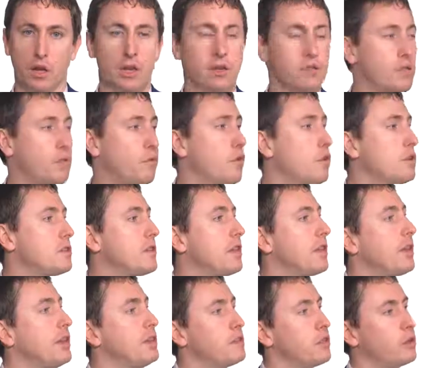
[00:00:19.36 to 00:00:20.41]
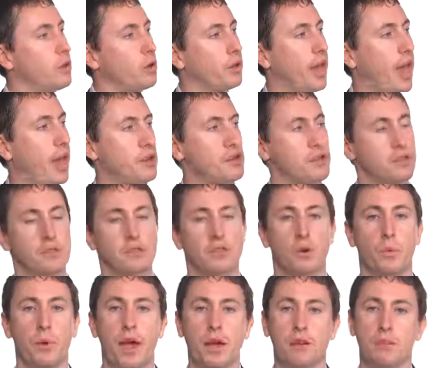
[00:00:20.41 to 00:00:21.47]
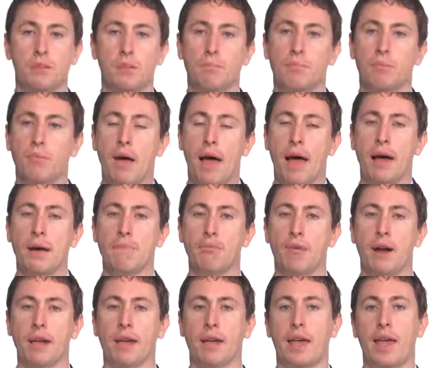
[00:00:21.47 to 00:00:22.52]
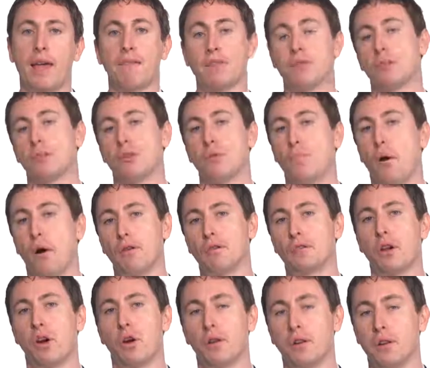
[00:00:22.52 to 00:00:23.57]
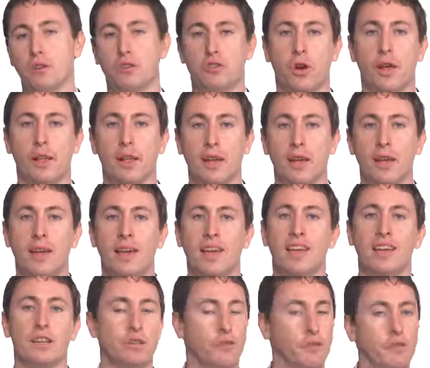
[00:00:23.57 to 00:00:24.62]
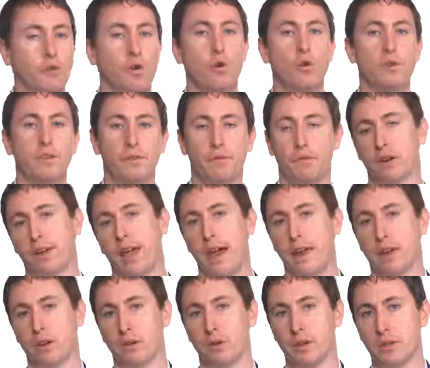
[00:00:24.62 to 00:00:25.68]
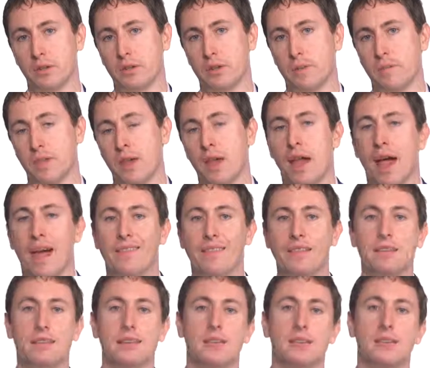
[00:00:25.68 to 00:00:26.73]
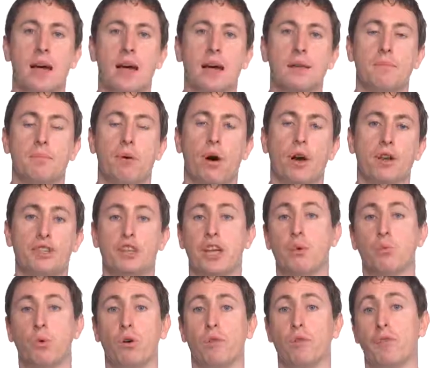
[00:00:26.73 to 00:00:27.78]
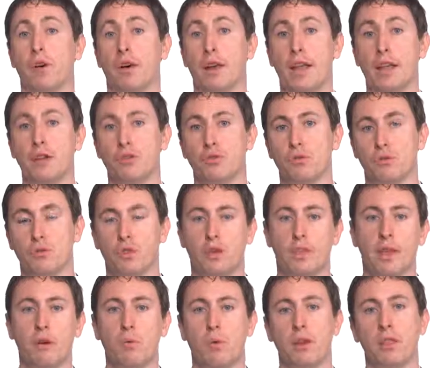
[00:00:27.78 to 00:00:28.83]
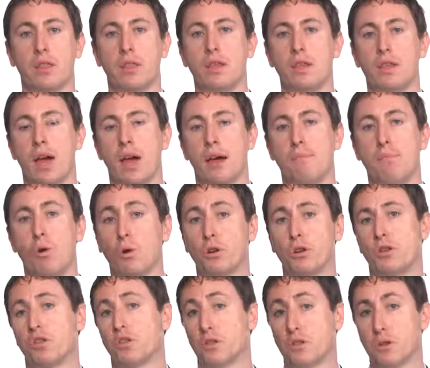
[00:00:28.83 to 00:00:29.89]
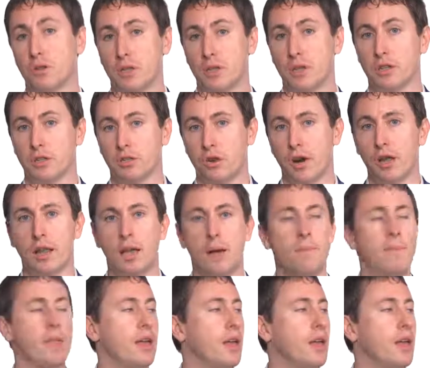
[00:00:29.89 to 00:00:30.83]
So the first thing is the location. So we actually break every single postcode in Australia into 4 different categories. And this is done by Genworth Financial. So they're one of the mortgage insurers in Australia.